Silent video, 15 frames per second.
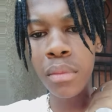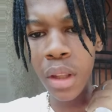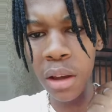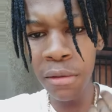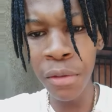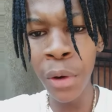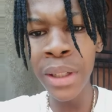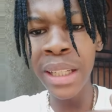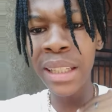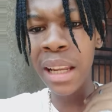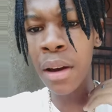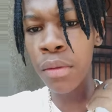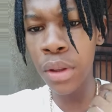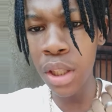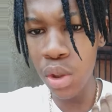fall in
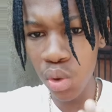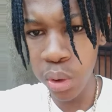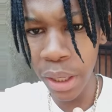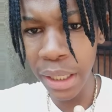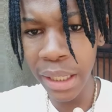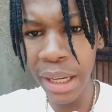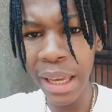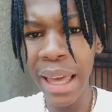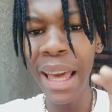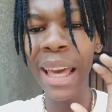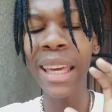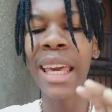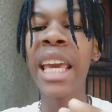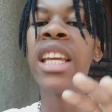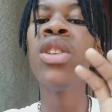love with training,
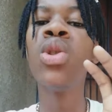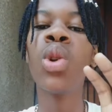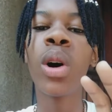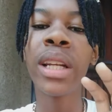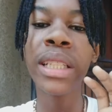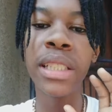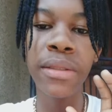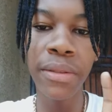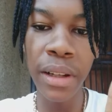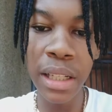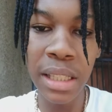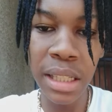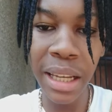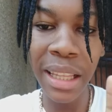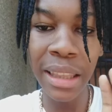gain knowledge first,
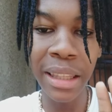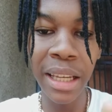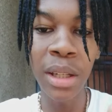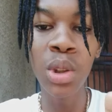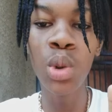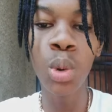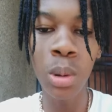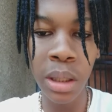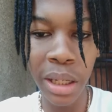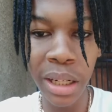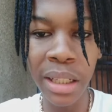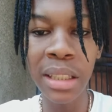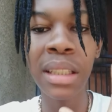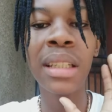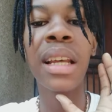and then you
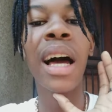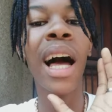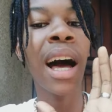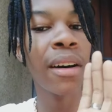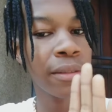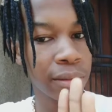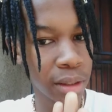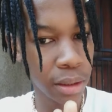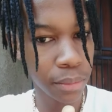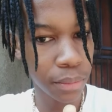earn after.